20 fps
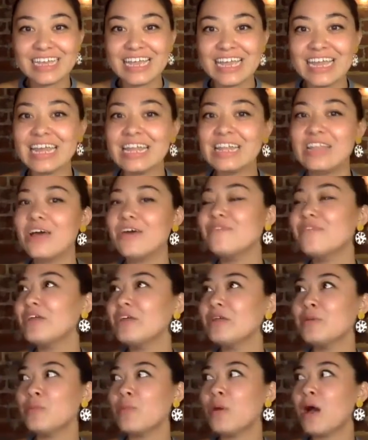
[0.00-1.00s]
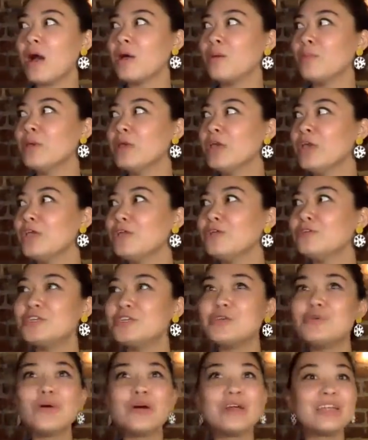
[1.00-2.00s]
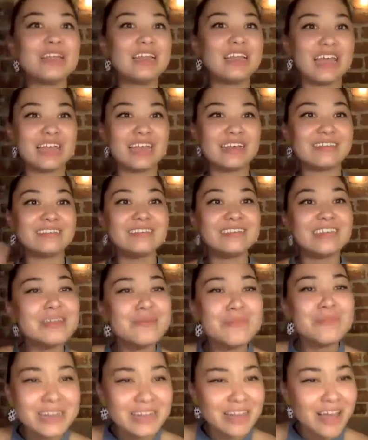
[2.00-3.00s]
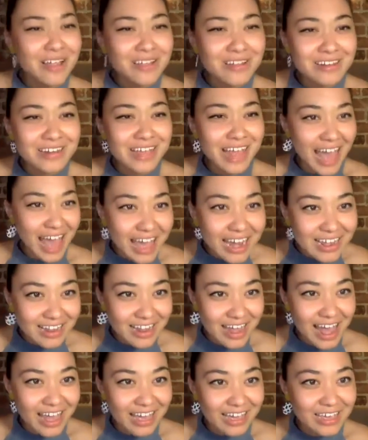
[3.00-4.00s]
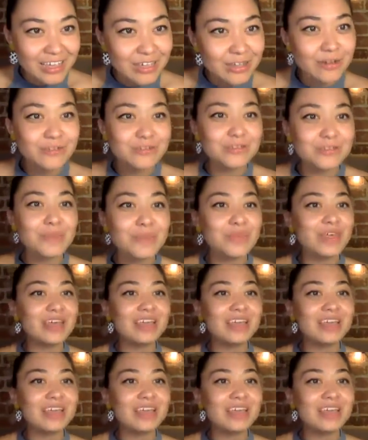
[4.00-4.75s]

And I love that your mom, she wanted like a cinnamon colored Cadillac, something